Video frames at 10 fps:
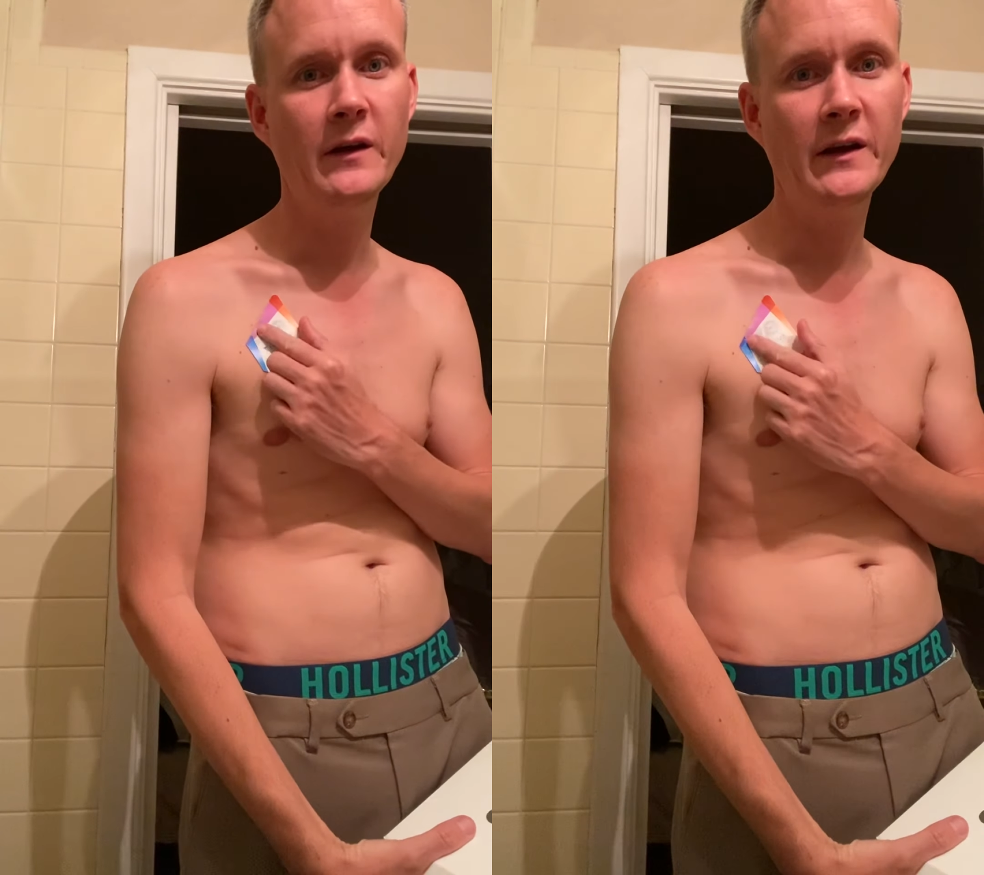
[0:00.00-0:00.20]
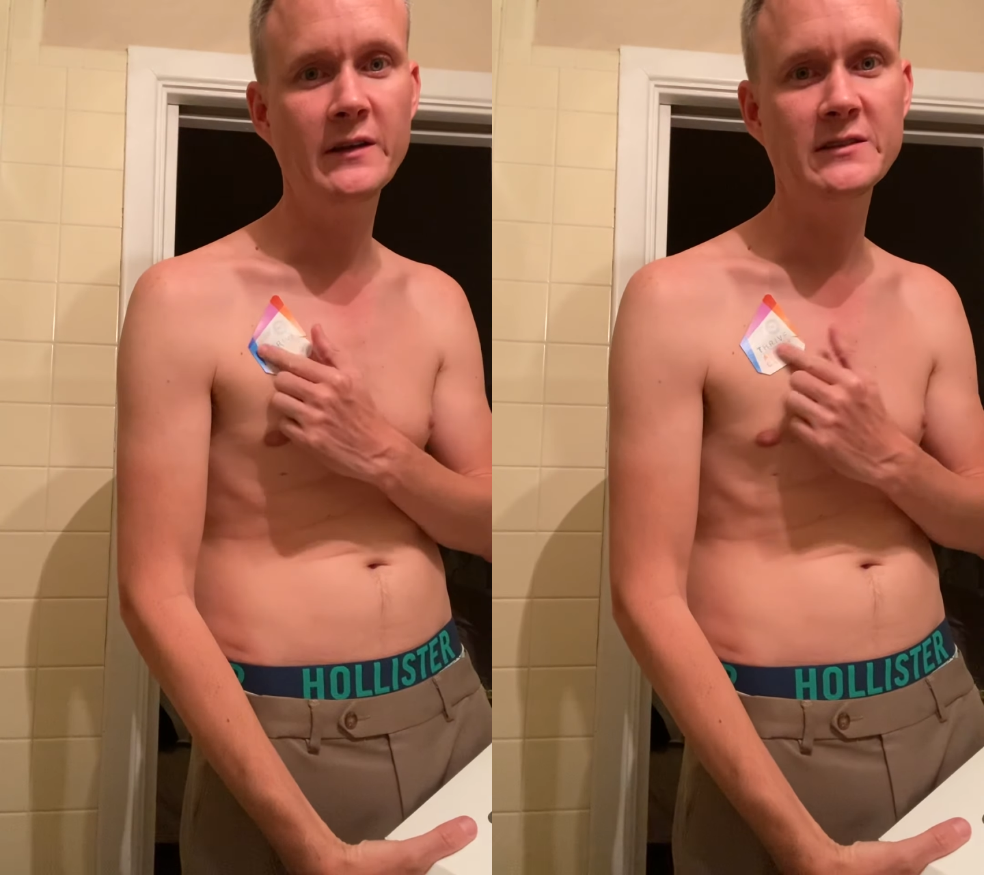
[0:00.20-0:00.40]

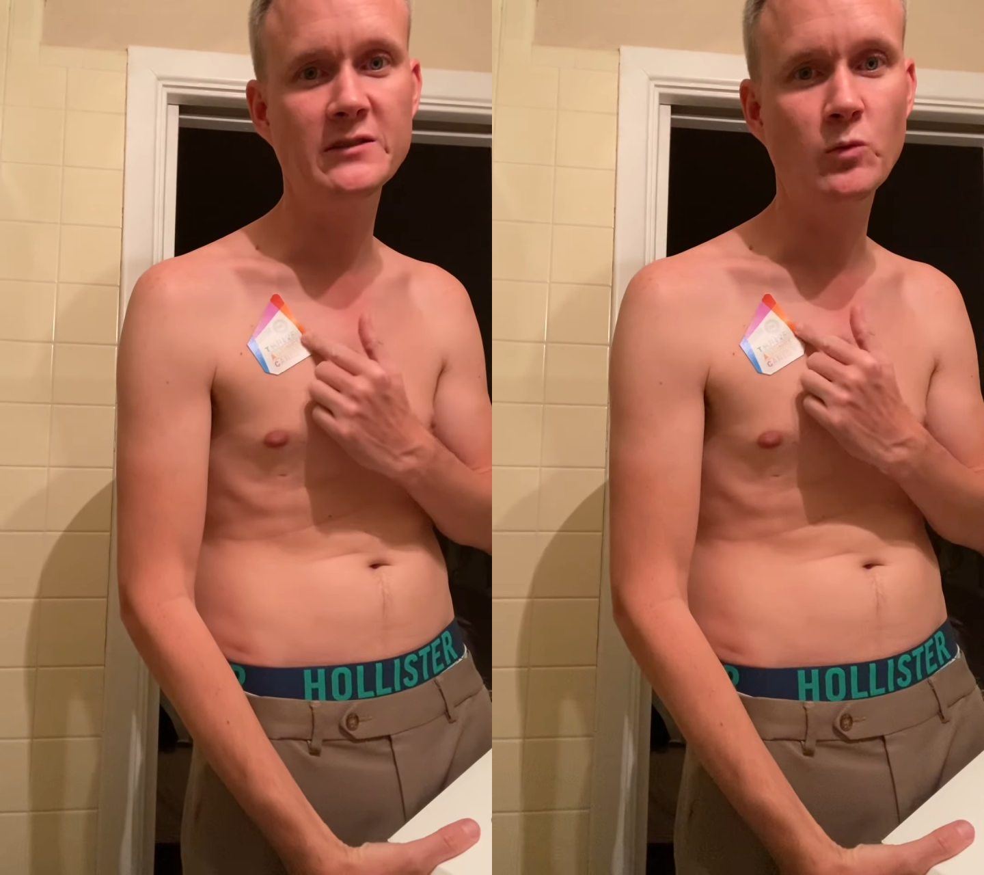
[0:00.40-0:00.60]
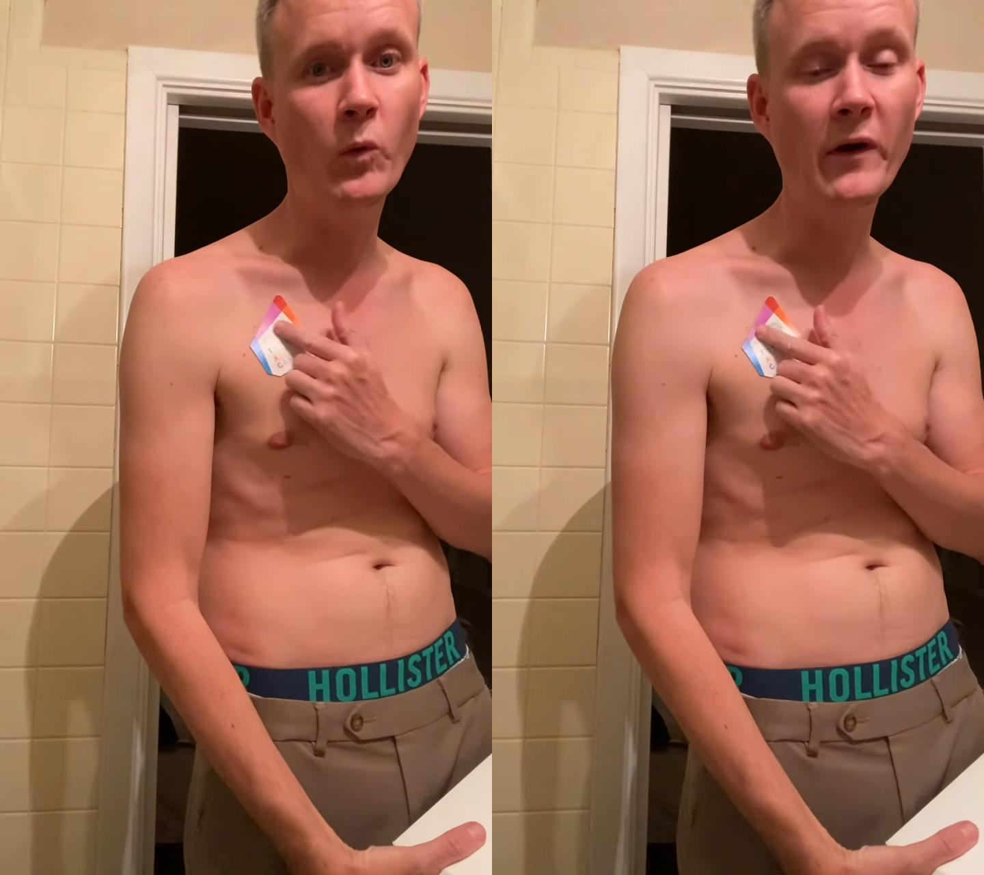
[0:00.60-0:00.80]
is
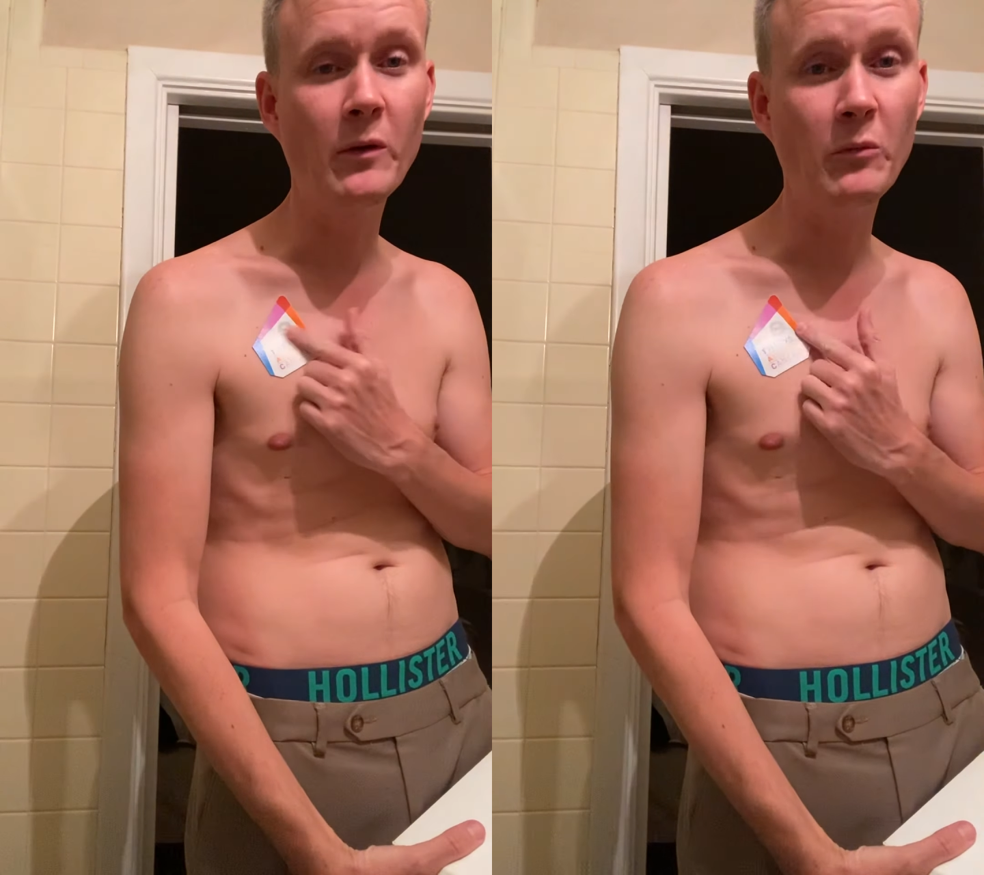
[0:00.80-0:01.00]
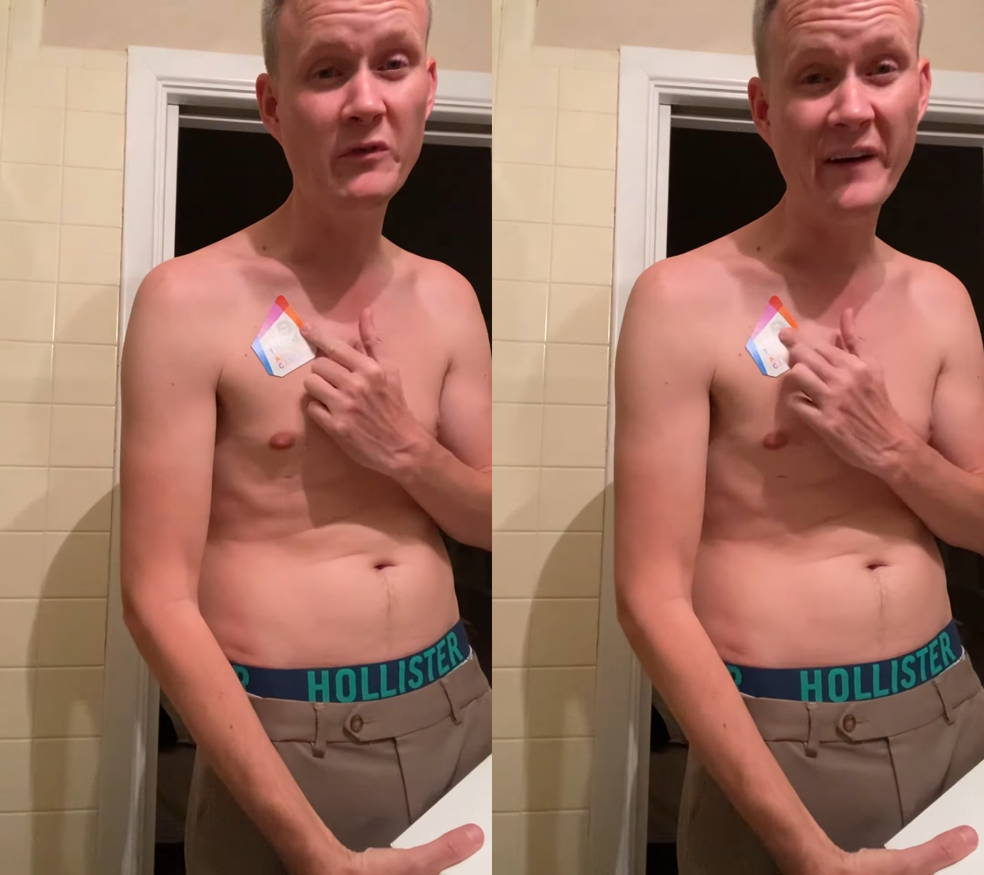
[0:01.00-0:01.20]
it's
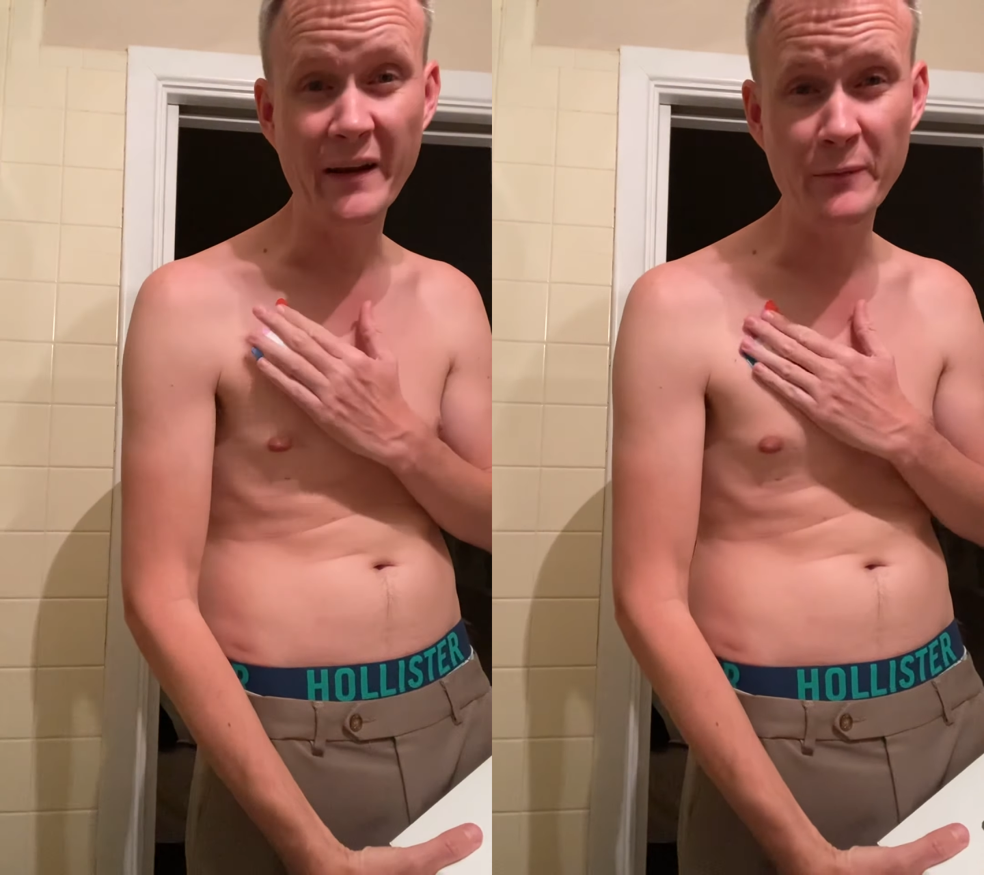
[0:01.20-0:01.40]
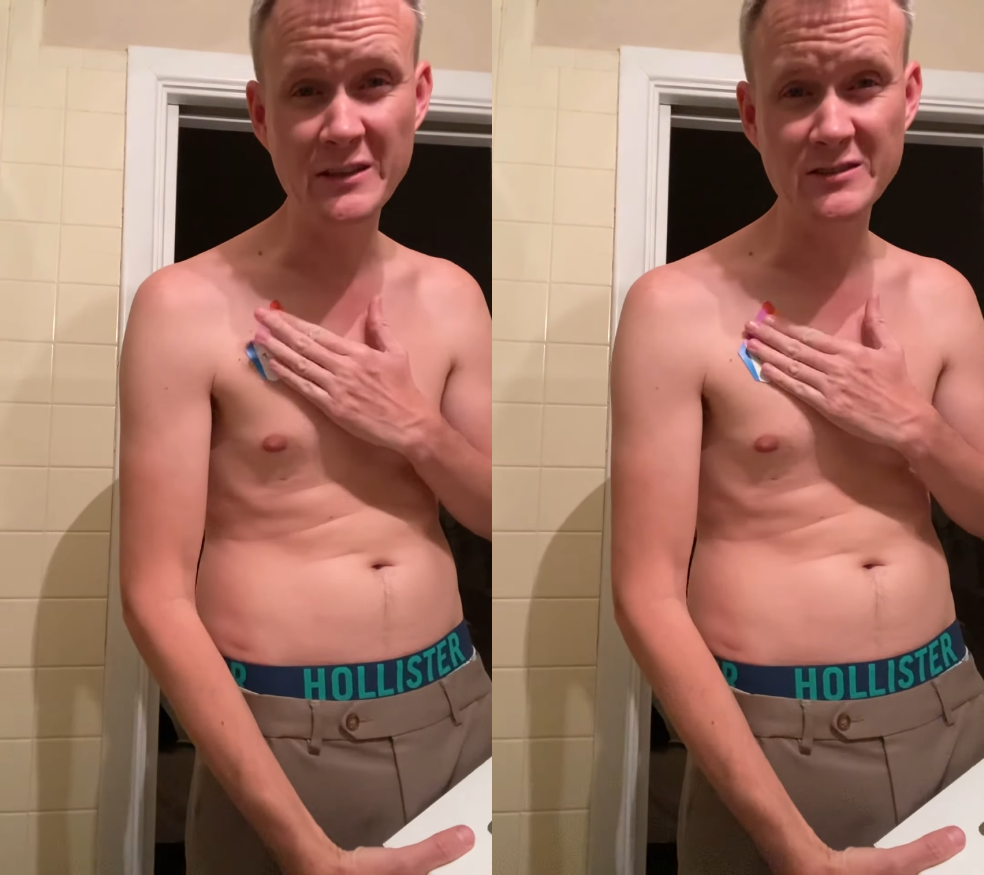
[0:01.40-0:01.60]
wearable
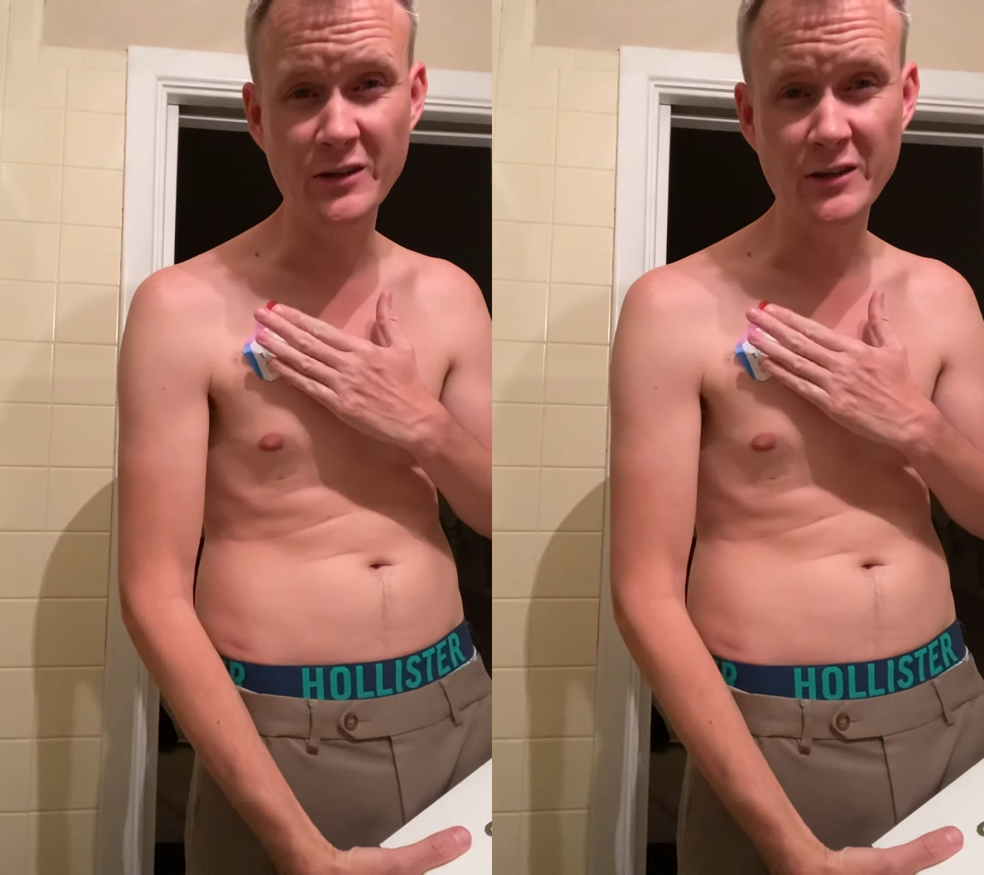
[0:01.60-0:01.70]
vitamins.